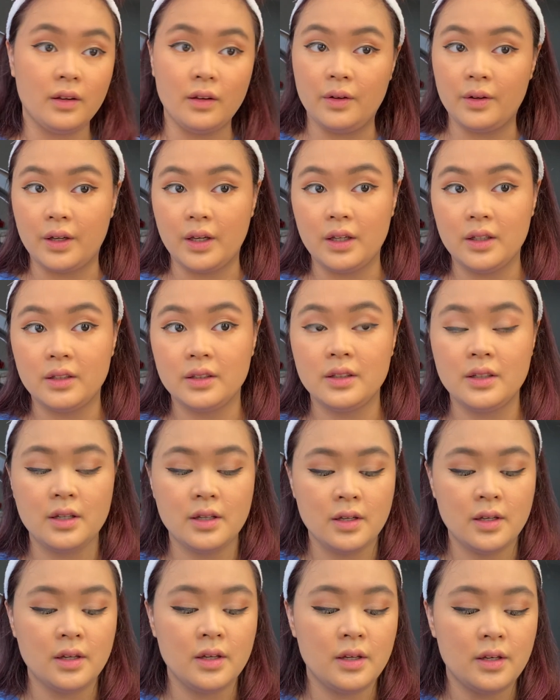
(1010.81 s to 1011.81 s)
Okay.
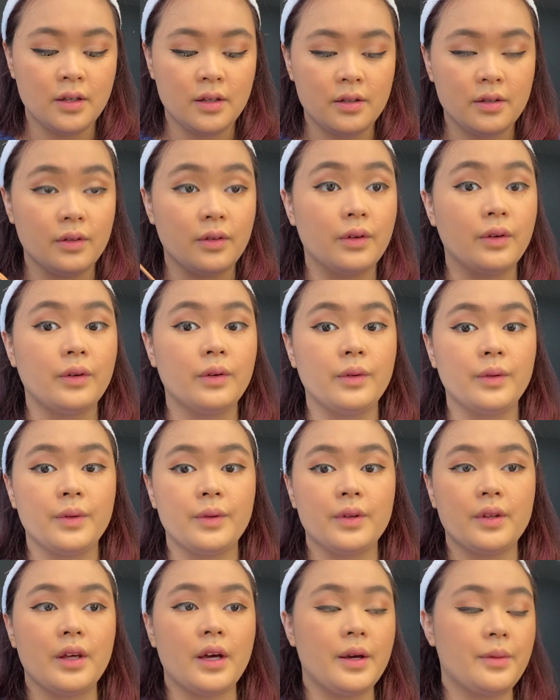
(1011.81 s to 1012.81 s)
So
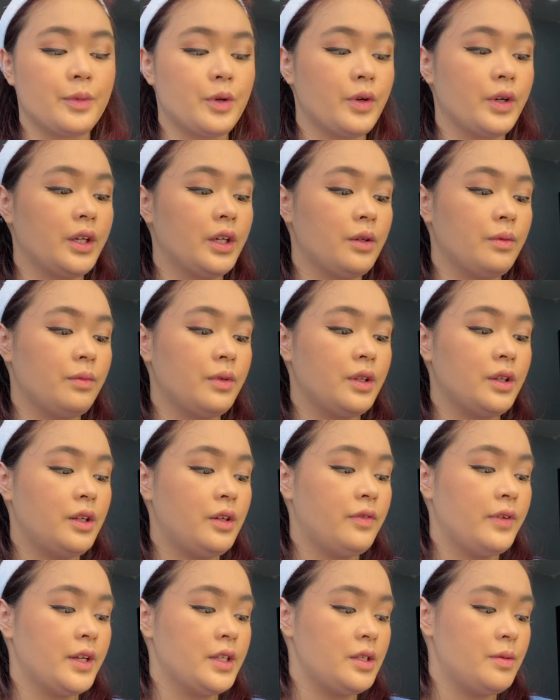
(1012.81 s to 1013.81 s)
I'm going in with the
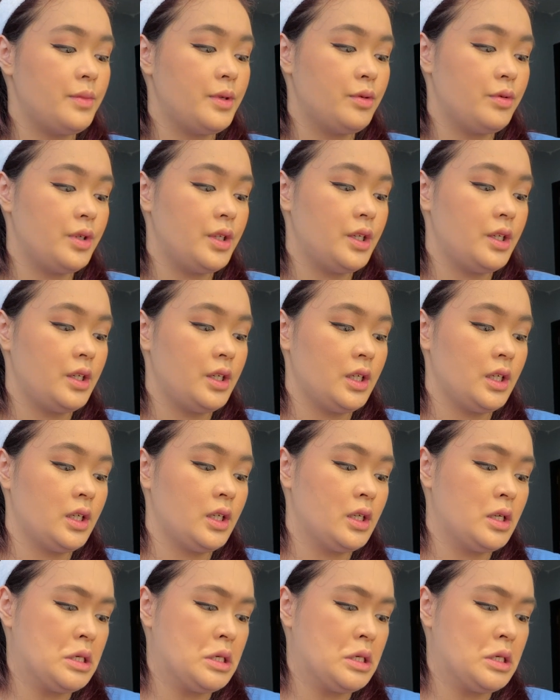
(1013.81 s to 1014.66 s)
Fenty Beauty